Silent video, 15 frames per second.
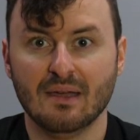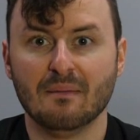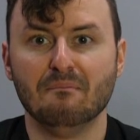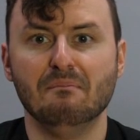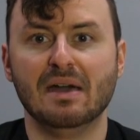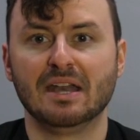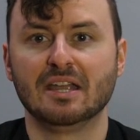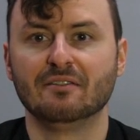
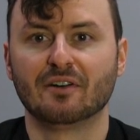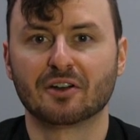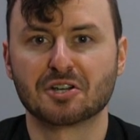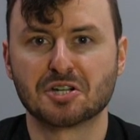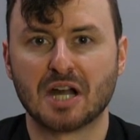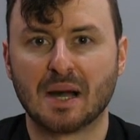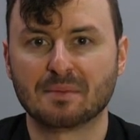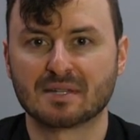Many of our
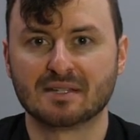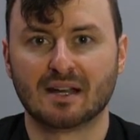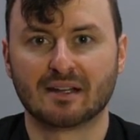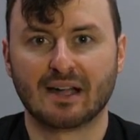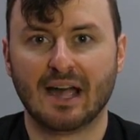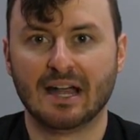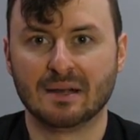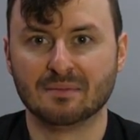shops stock
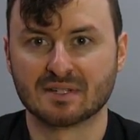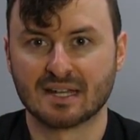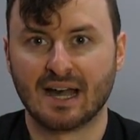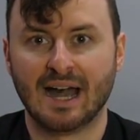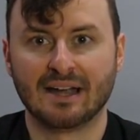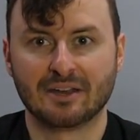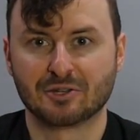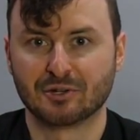items to
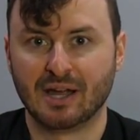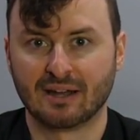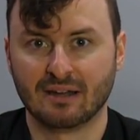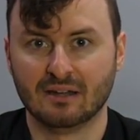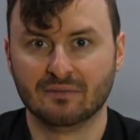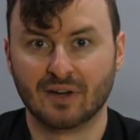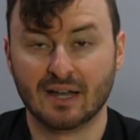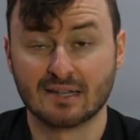hide a tracking
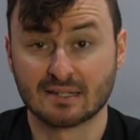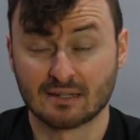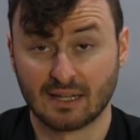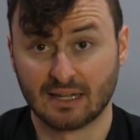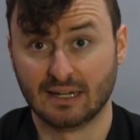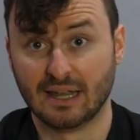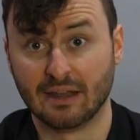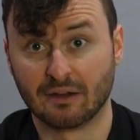device, like
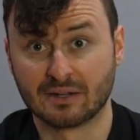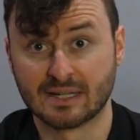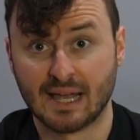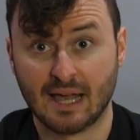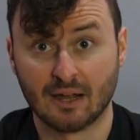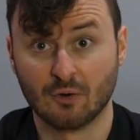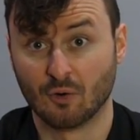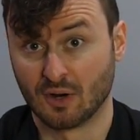an
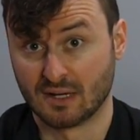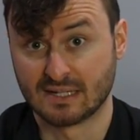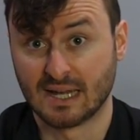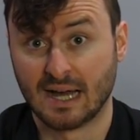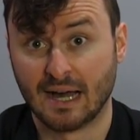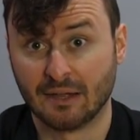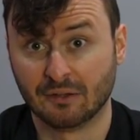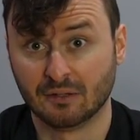AirTag or a
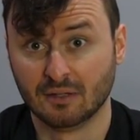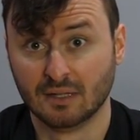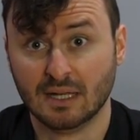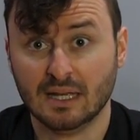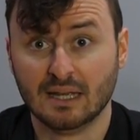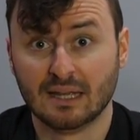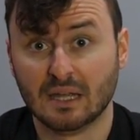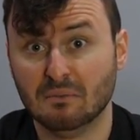tile,
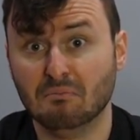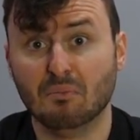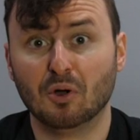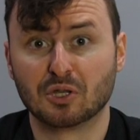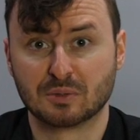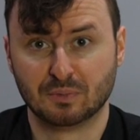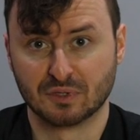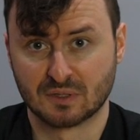in
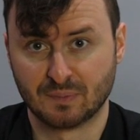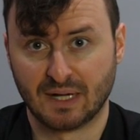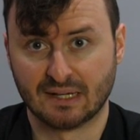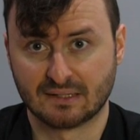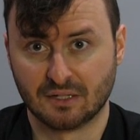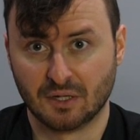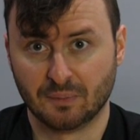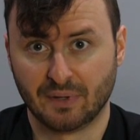multiple
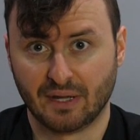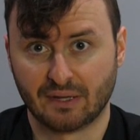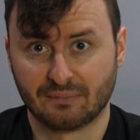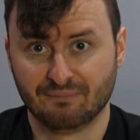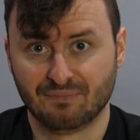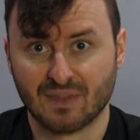spots on your bike.